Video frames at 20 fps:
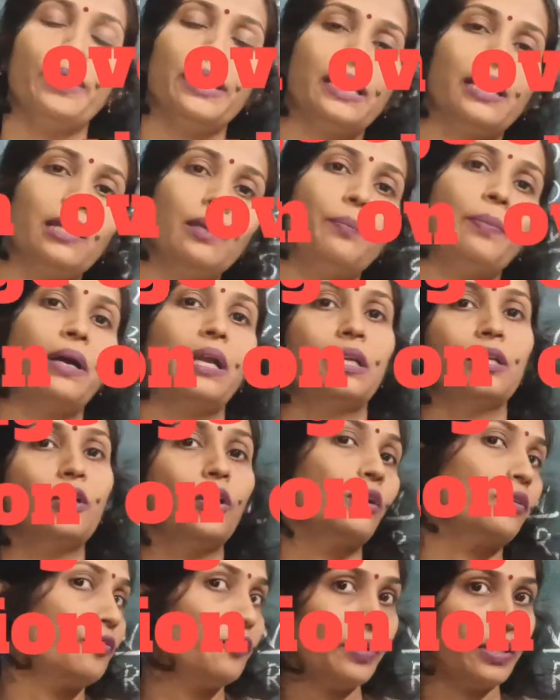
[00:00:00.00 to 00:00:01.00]
numerical part
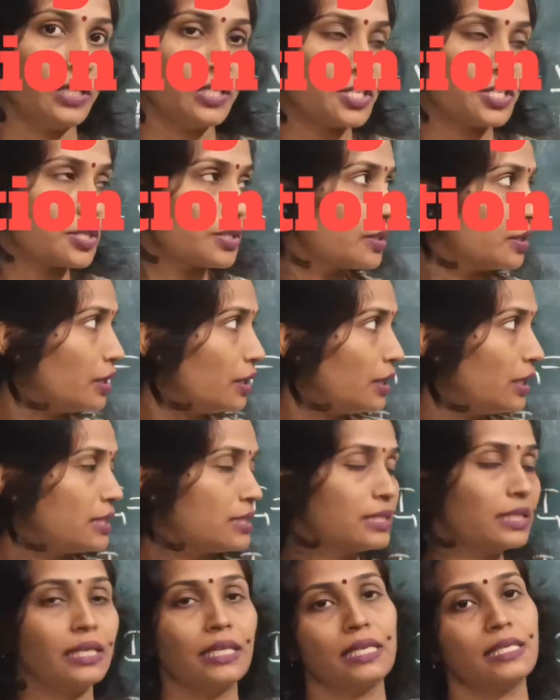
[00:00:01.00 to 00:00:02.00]
got finished in
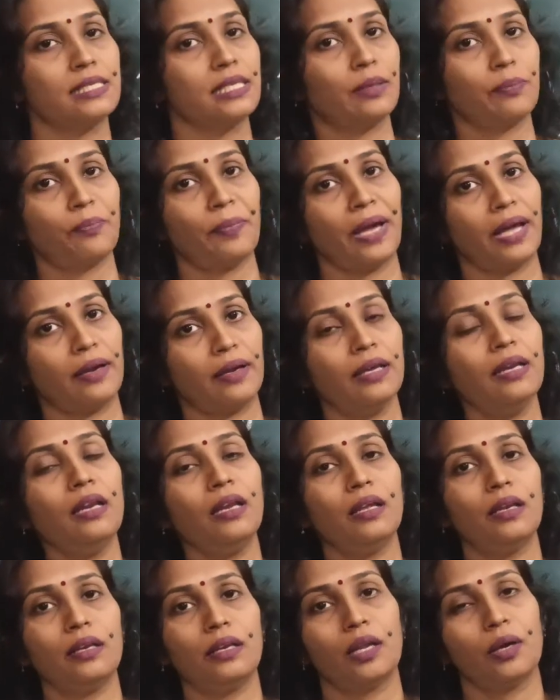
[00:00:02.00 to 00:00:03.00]
a series and
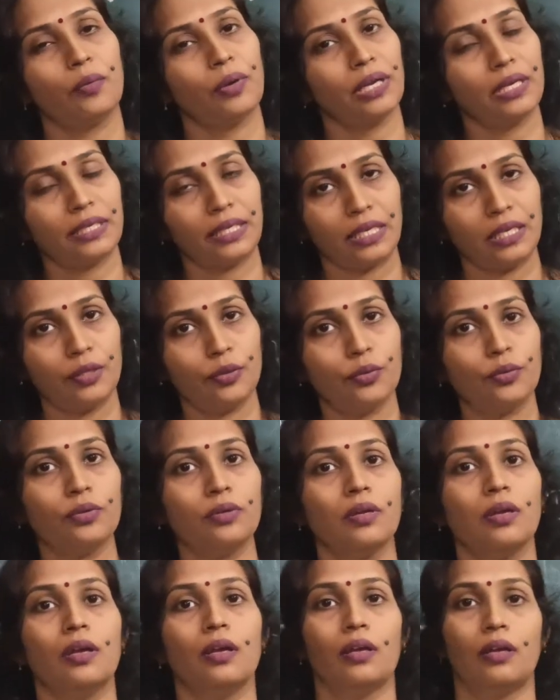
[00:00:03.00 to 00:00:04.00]
parallel. Now I tell
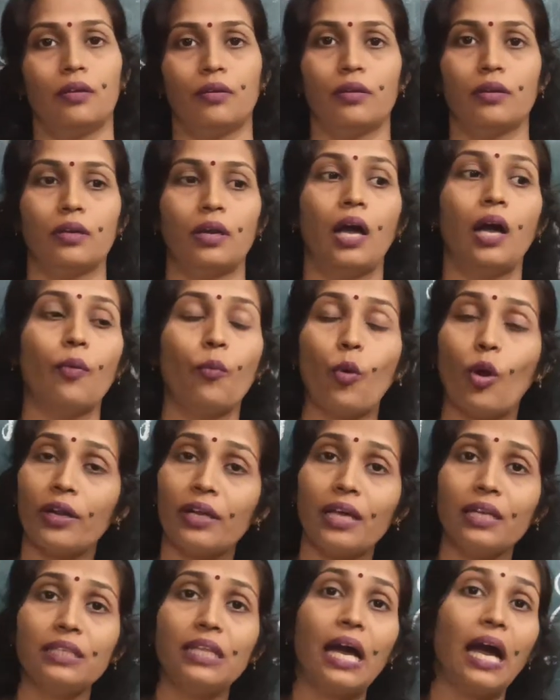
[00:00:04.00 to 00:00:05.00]
you
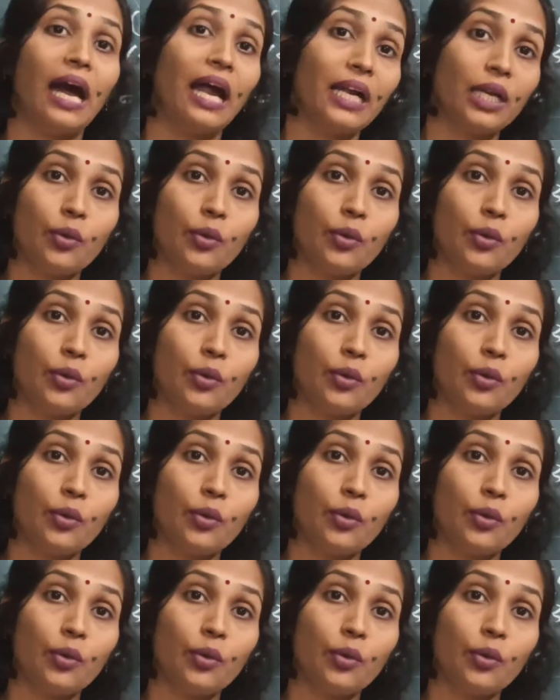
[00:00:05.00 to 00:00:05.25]
what are the